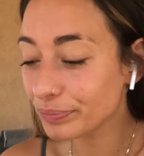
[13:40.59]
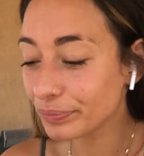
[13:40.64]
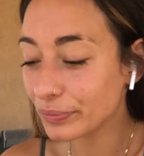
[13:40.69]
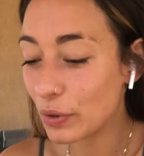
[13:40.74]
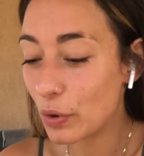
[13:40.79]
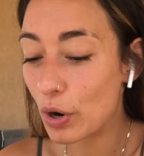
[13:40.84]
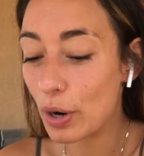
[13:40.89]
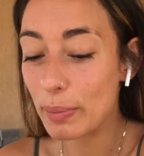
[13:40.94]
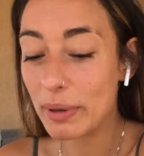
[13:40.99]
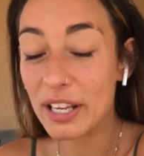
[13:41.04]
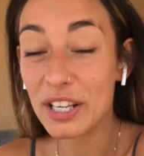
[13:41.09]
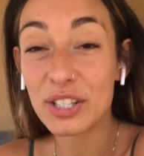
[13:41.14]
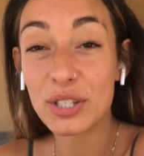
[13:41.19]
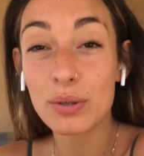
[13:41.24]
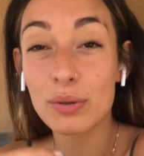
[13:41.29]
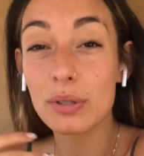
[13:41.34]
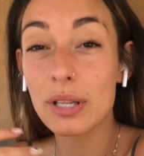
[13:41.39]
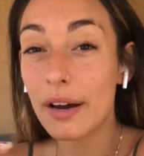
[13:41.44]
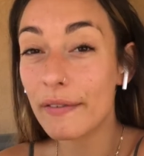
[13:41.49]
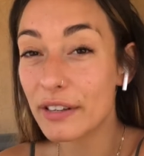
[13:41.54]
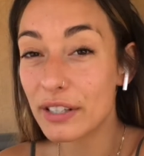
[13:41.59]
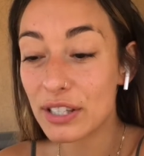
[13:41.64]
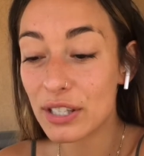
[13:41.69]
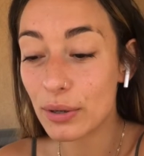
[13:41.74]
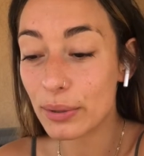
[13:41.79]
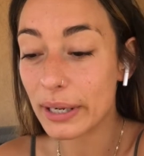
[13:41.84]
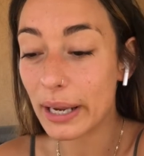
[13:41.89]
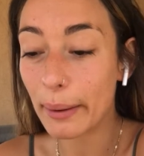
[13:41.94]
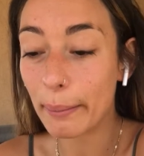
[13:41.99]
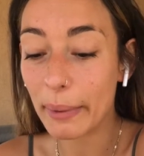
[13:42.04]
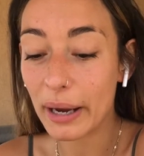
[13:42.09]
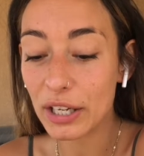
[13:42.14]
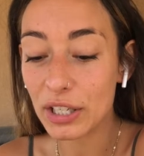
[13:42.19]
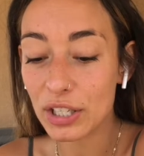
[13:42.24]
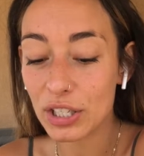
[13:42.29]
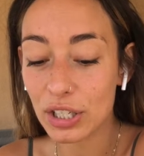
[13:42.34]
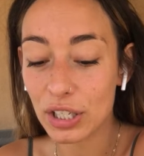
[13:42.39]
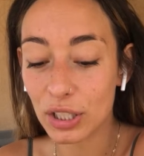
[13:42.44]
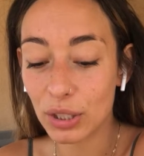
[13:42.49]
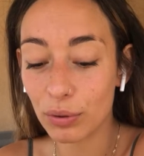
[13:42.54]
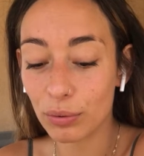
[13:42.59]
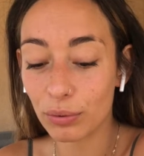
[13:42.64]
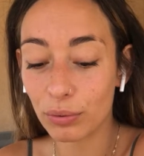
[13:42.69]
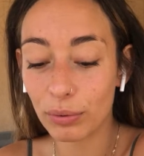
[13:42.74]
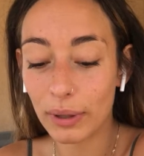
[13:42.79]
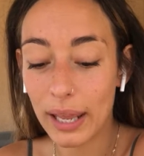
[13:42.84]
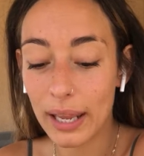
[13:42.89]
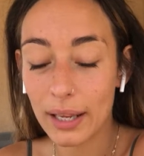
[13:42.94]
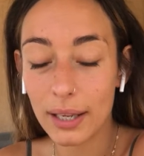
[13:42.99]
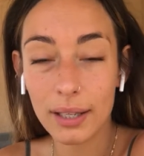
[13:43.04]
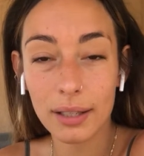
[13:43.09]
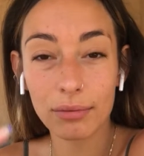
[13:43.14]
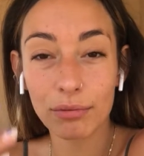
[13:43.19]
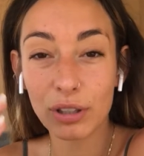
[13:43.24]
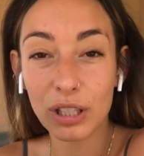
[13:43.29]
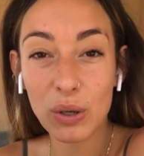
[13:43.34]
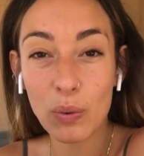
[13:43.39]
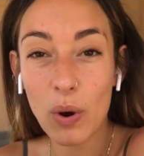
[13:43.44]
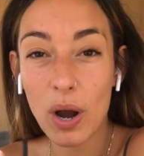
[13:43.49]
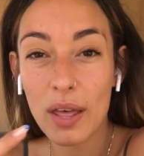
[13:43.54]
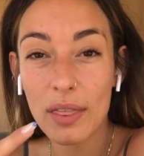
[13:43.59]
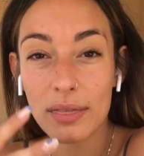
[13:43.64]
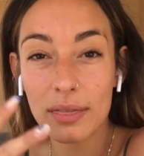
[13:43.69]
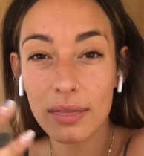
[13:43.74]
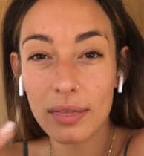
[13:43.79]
or because you love it so damn much and you like really want